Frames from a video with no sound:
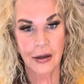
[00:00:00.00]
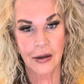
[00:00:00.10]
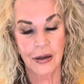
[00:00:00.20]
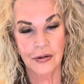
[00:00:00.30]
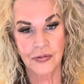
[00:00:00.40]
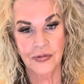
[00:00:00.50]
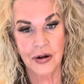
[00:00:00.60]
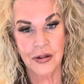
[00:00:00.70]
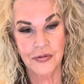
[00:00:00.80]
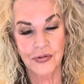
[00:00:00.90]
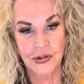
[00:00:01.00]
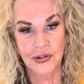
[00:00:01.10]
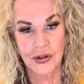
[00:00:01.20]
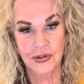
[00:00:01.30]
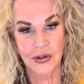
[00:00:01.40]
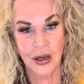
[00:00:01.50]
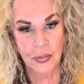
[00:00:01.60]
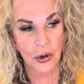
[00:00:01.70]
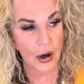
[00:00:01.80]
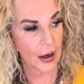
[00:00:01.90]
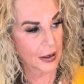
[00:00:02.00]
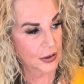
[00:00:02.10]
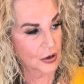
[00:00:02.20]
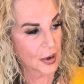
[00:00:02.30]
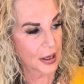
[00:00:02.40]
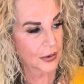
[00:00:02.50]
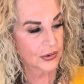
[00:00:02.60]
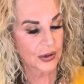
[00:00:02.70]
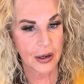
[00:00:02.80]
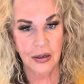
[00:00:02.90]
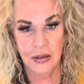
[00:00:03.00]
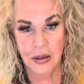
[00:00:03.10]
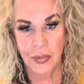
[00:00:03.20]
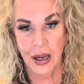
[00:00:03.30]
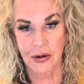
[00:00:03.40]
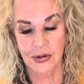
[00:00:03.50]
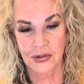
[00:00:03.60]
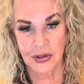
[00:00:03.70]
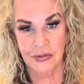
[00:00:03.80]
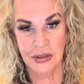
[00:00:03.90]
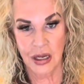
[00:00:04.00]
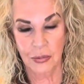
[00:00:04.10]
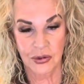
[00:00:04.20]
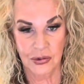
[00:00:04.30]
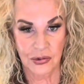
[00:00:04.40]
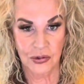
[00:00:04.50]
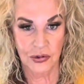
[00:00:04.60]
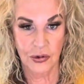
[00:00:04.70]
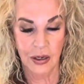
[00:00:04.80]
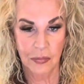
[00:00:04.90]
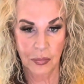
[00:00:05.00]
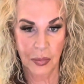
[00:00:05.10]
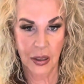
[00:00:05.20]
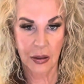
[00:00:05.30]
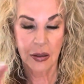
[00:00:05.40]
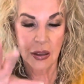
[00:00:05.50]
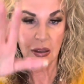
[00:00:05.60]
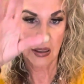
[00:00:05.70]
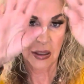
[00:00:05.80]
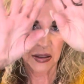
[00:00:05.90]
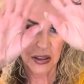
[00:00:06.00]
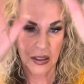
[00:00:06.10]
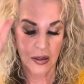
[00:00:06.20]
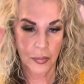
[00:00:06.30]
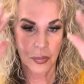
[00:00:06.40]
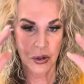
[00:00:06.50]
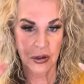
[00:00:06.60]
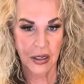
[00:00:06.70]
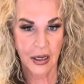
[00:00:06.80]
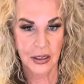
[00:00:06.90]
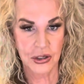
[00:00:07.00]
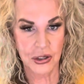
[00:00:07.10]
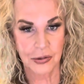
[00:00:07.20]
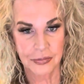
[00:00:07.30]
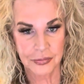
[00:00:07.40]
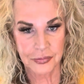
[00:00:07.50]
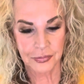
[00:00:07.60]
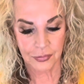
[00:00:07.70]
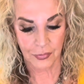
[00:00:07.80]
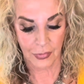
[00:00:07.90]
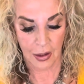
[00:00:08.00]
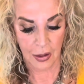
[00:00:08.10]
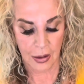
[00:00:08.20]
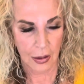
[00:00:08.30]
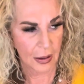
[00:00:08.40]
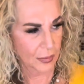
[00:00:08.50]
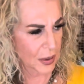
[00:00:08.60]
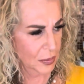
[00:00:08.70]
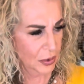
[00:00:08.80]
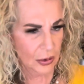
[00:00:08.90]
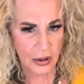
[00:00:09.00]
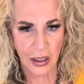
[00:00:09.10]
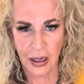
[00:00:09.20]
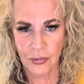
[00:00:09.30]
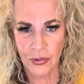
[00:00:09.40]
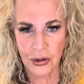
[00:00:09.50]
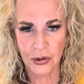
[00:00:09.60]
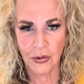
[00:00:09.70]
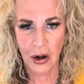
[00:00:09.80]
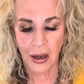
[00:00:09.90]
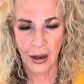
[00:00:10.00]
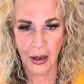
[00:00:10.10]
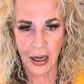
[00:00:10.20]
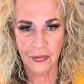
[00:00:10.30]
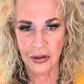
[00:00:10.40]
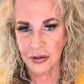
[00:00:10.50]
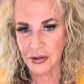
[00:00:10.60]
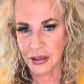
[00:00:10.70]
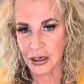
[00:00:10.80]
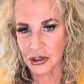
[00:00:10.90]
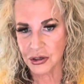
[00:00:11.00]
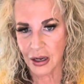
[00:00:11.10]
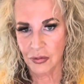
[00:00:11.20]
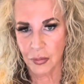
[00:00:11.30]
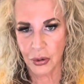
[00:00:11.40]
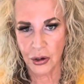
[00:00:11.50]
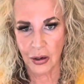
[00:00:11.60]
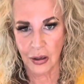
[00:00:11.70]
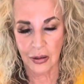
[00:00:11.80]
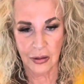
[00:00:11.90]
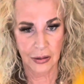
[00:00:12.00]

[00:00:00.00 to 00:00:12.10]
And one of the first things that I bought, and you might have seen it in the background several times, is this great big antique bird cage. And people look at it and wonder why I have it. They think I should have a bird in it.